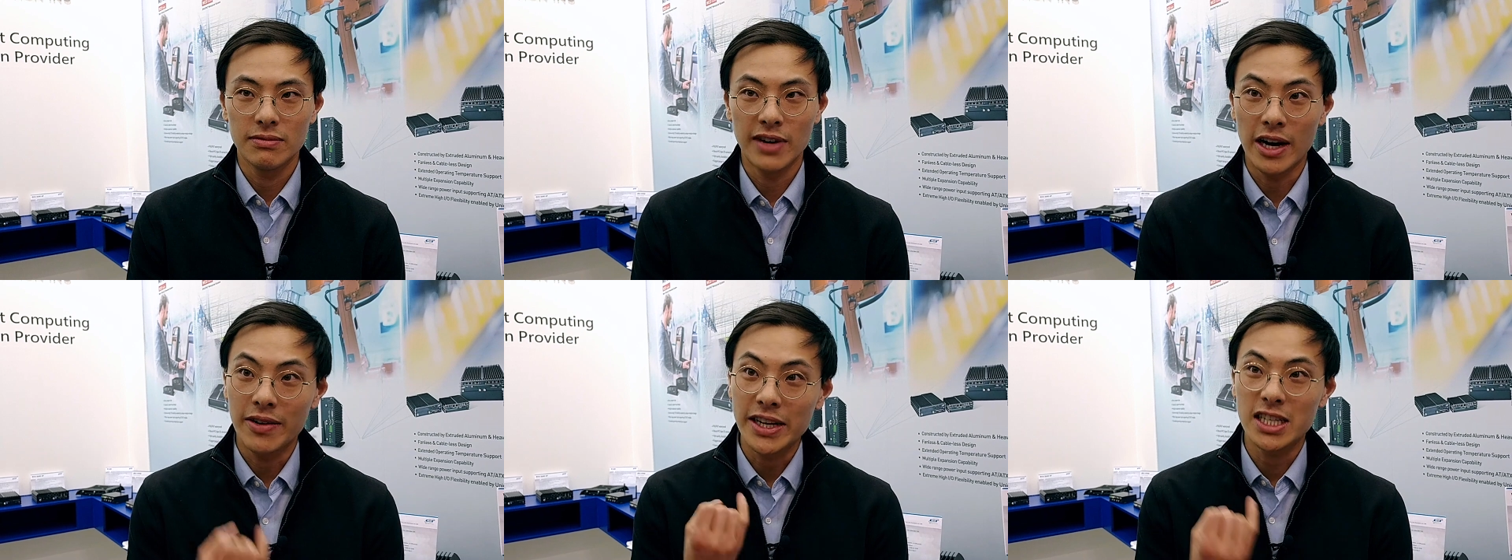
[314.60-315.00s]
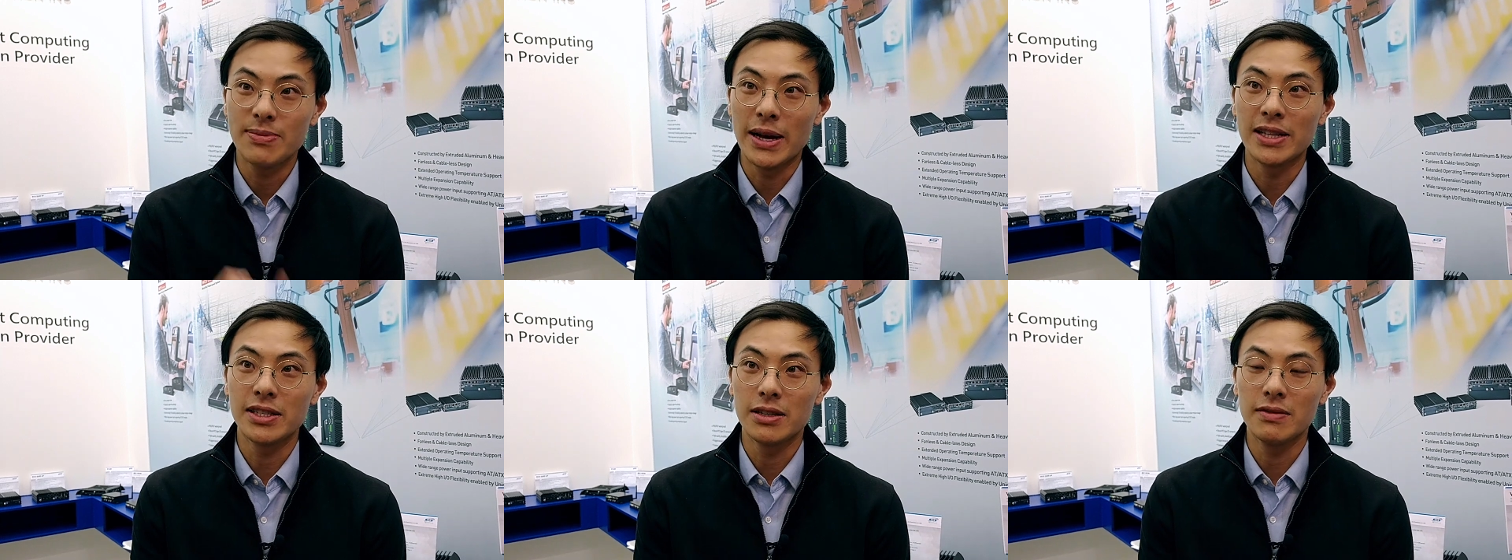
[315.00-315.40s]
very
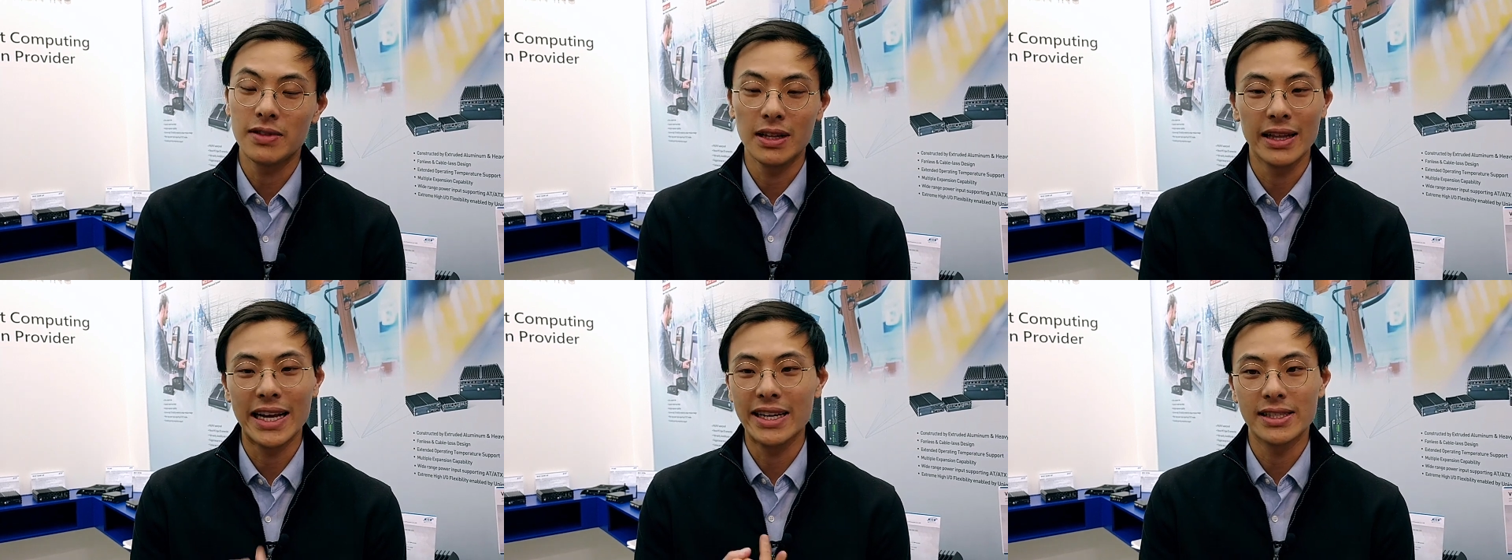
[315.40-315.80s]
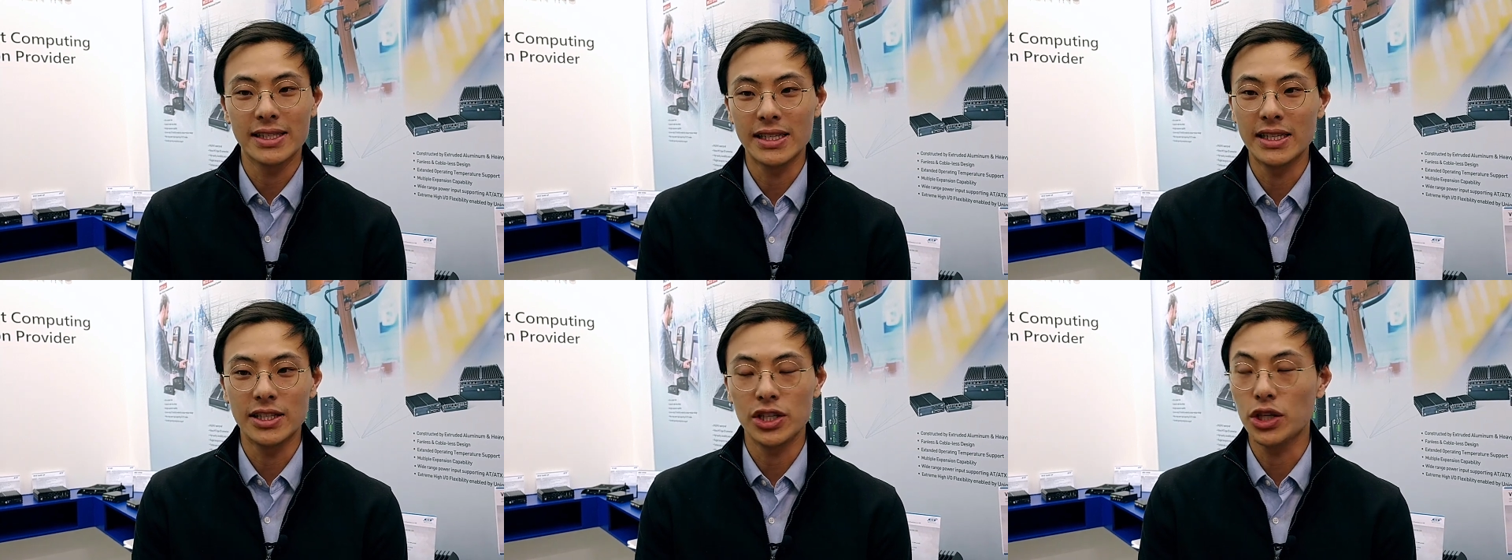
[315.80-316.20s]
expensive, the
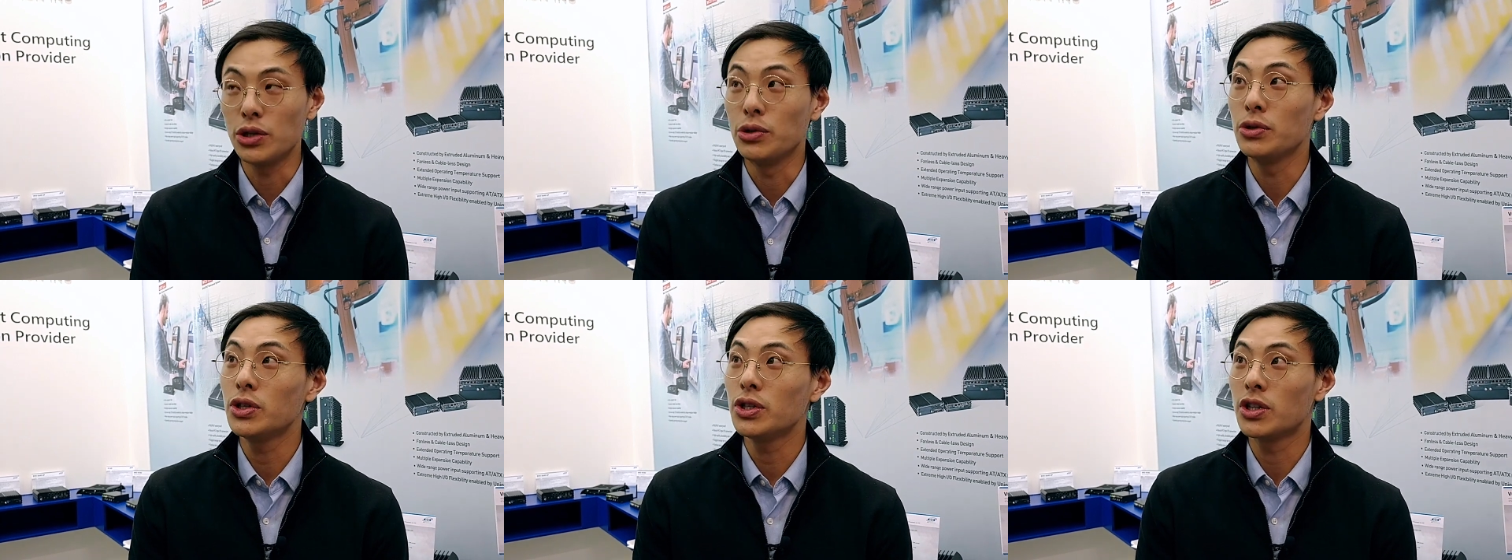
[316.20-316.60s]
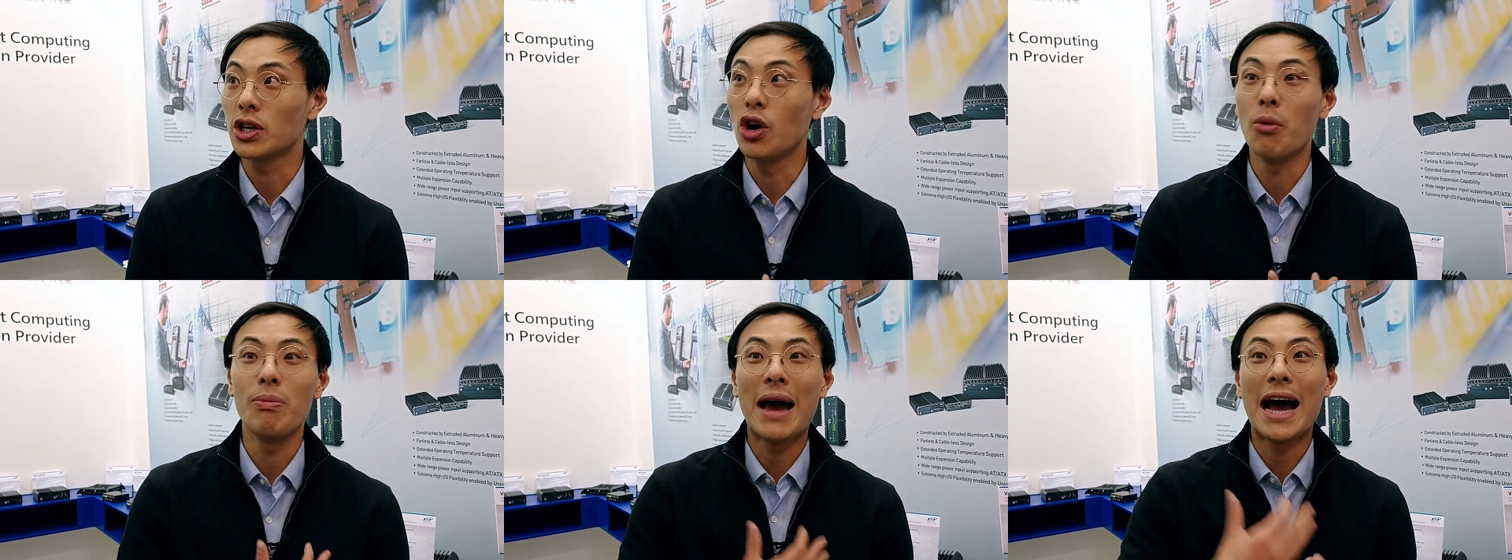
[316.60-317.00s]
latency is huge to
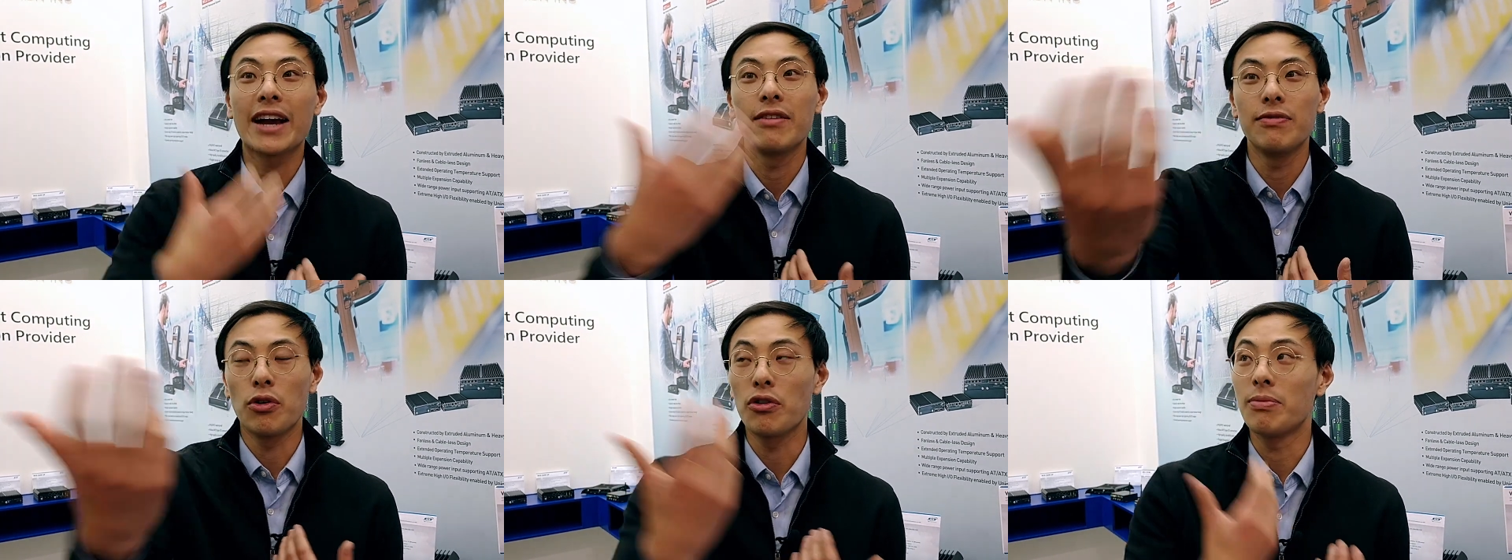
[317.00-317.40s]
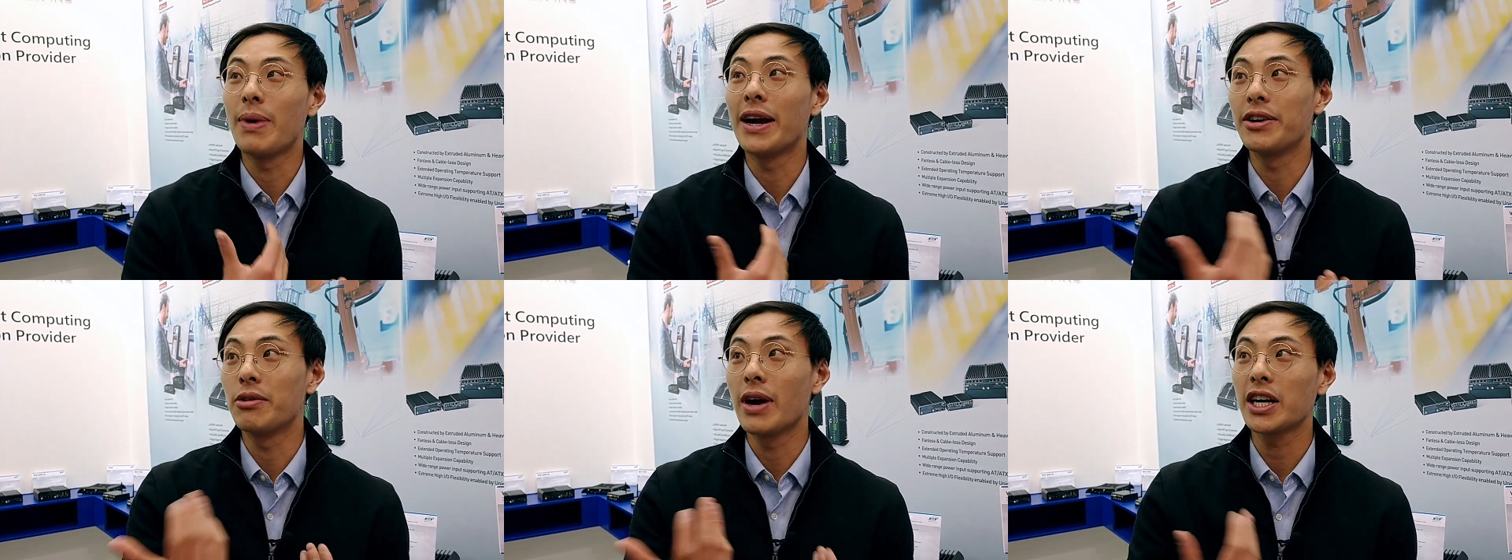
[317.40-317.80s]
go back and forth
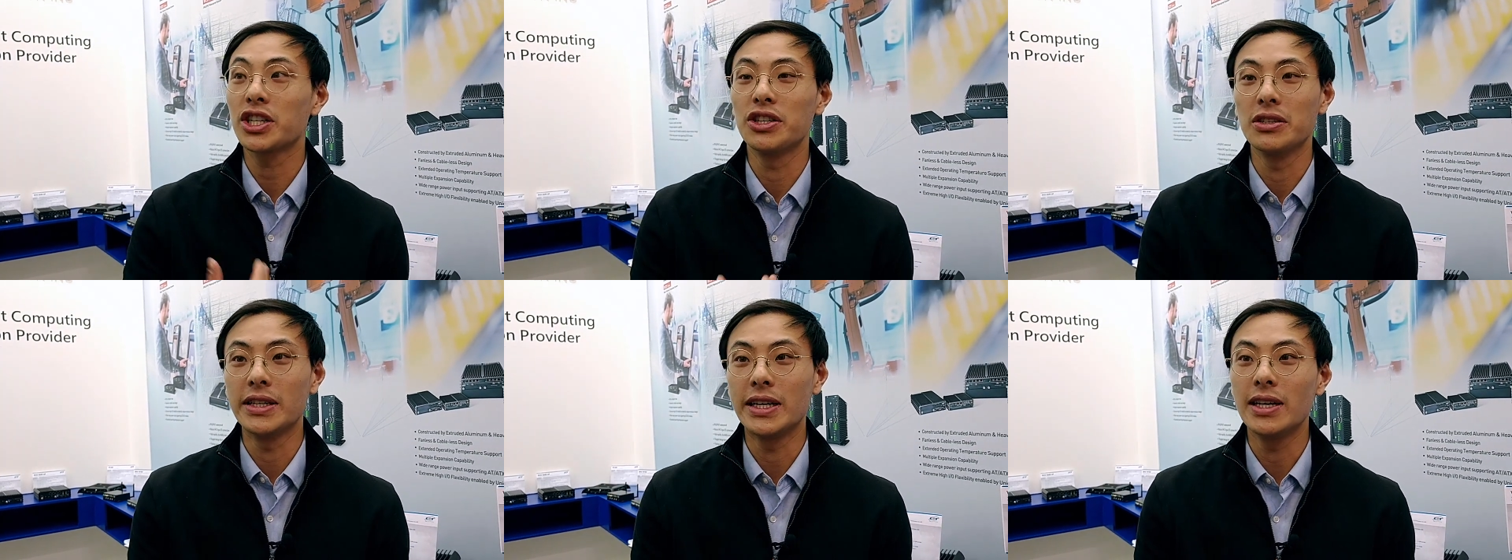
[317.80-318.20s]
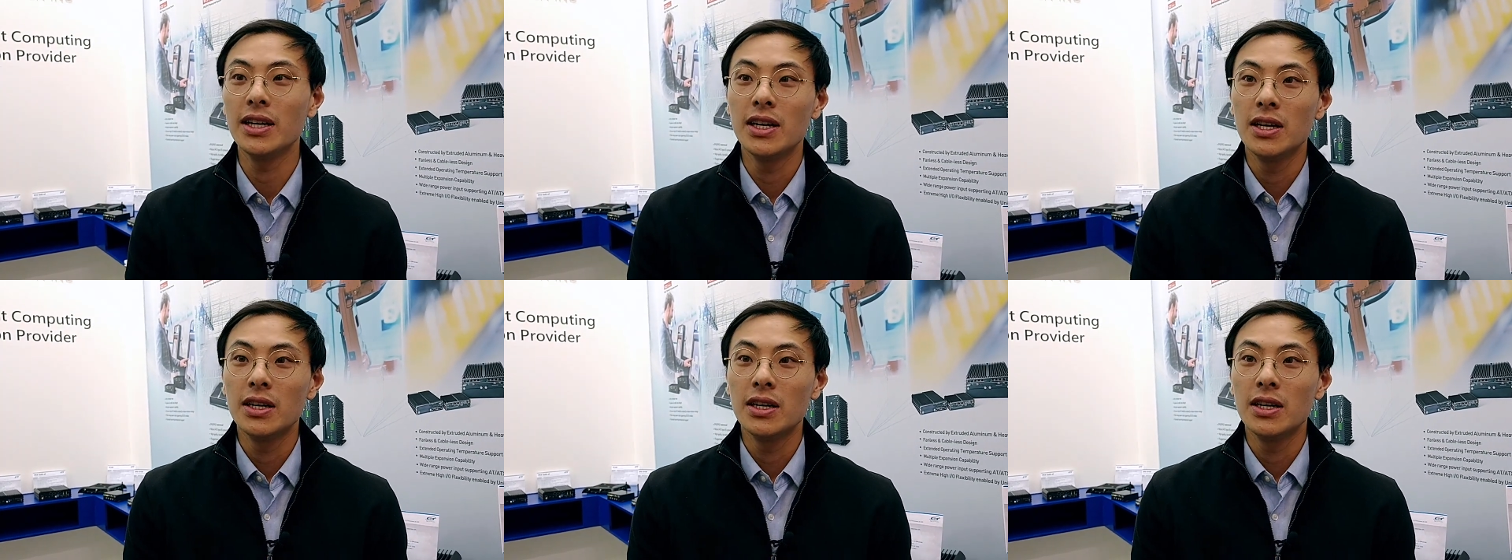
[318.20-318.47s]
bidirectionally.